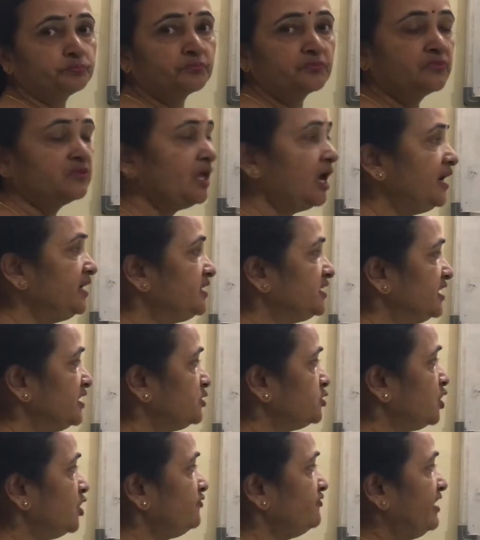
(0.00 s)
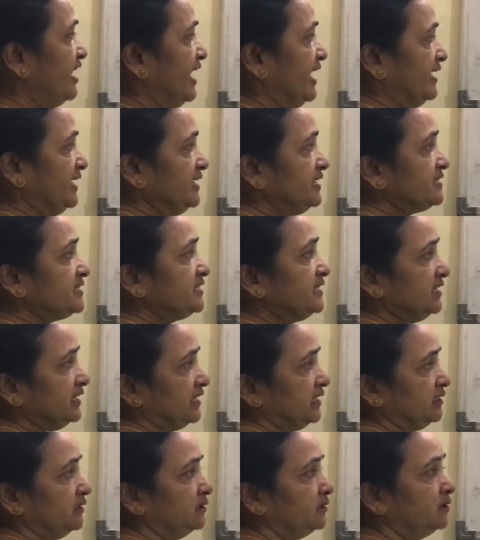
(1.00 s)
Now in case of
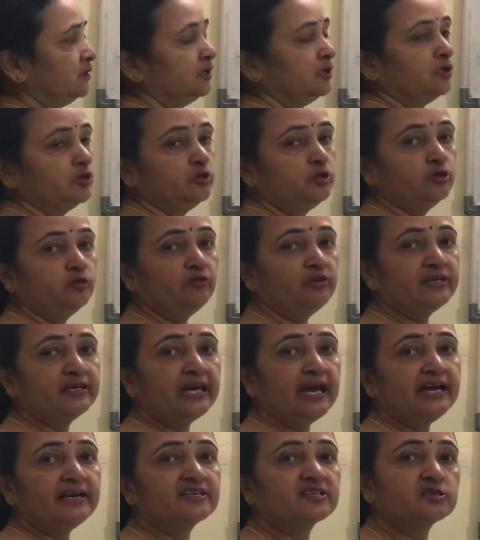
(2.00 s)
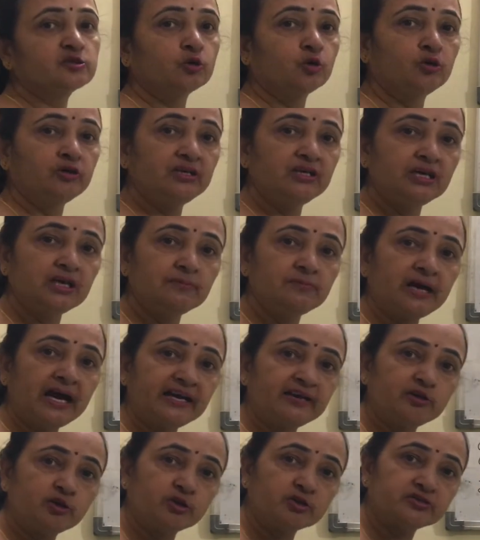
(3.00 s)
NaCl, you will get sodium
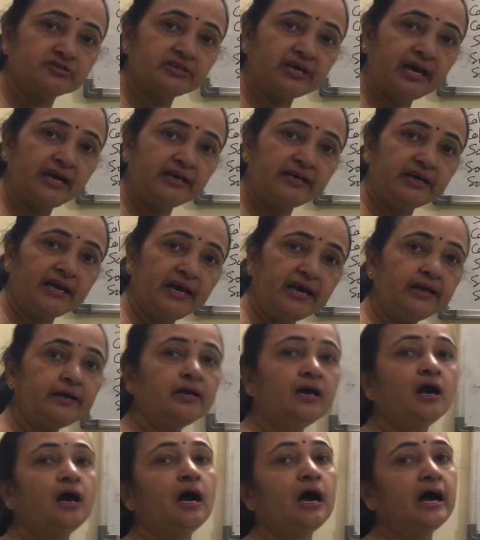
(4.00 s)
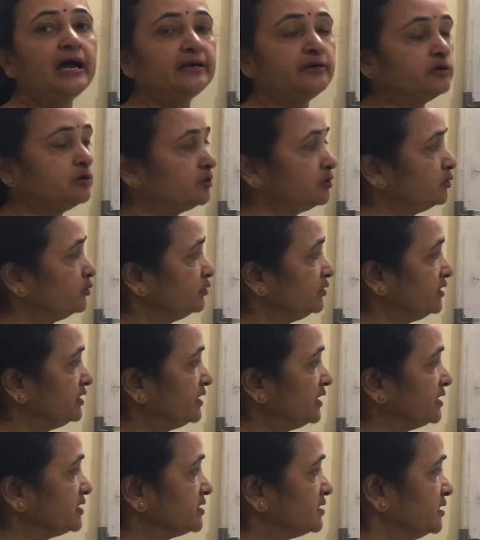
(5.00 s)
hydroxide and hydrochloric
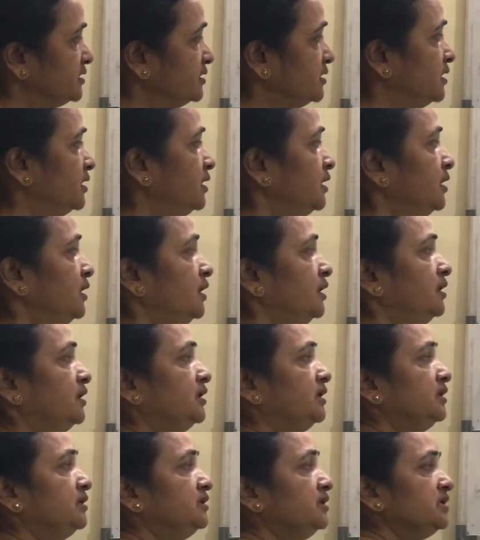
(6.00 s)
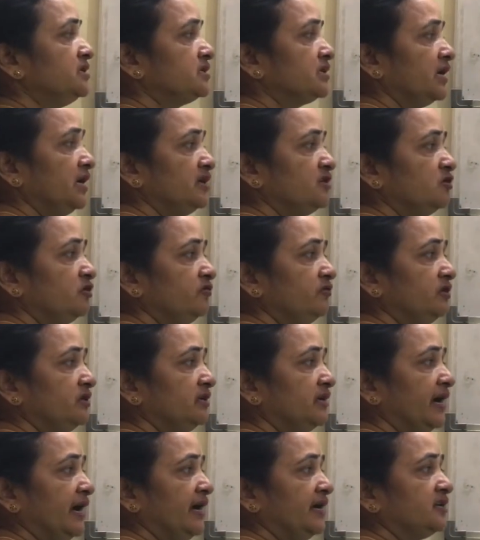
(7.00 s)
acid. In this case, you will
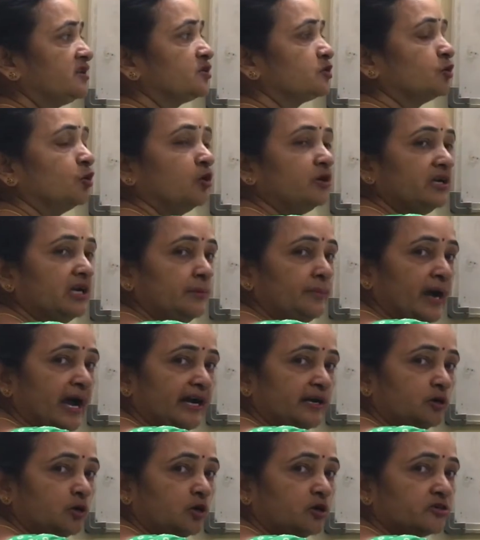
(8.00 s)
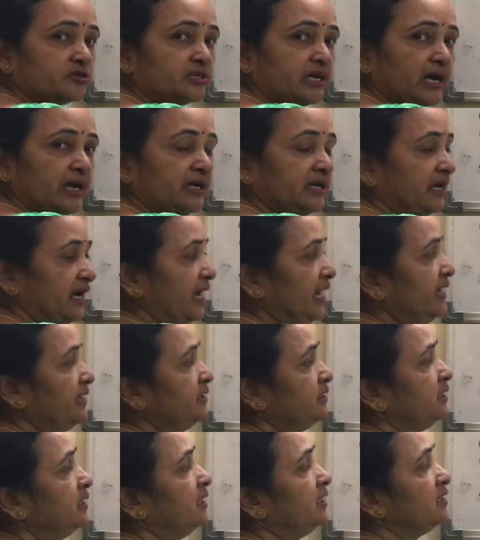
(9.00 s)
get sodium hydroxide and
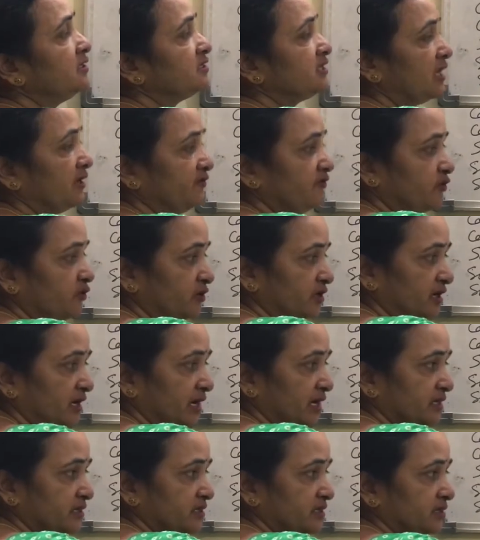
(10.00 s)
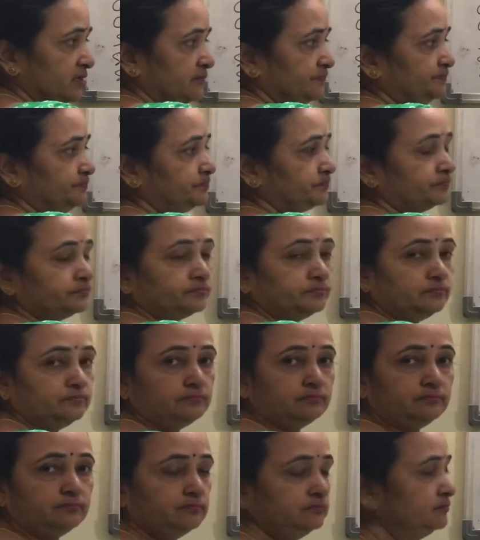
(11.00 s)
sulfuric acid.
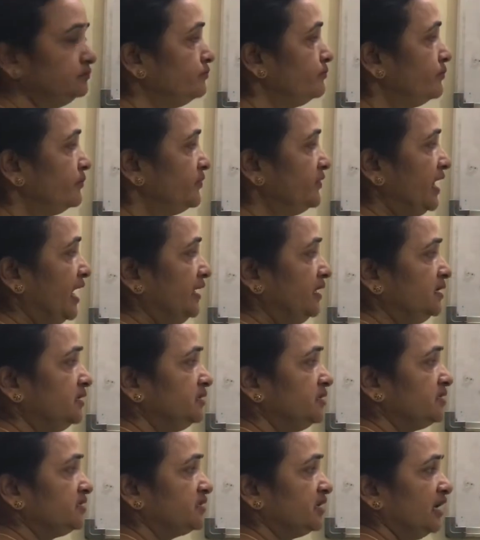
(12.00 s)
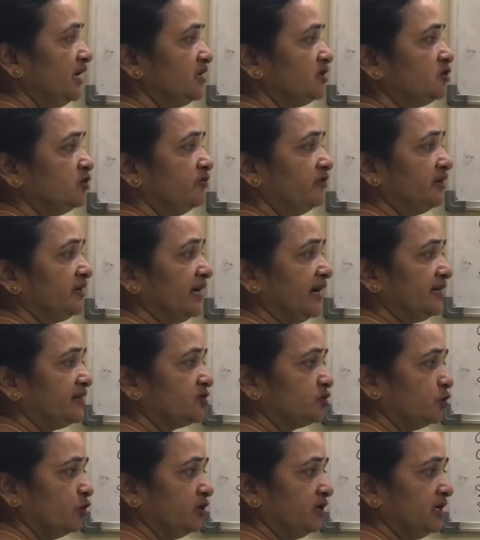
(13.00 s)
Then in this case, you will get
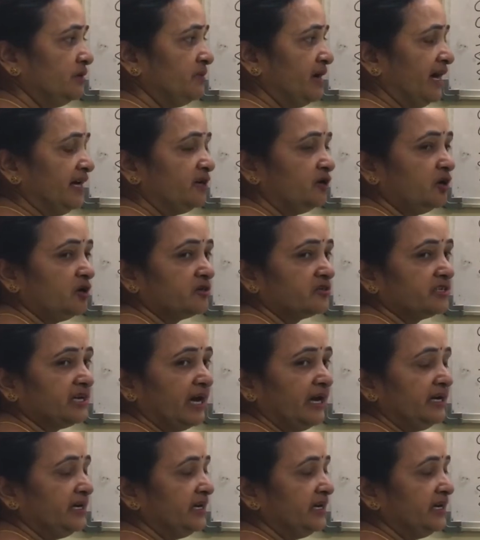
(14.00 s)
sodium hydroxide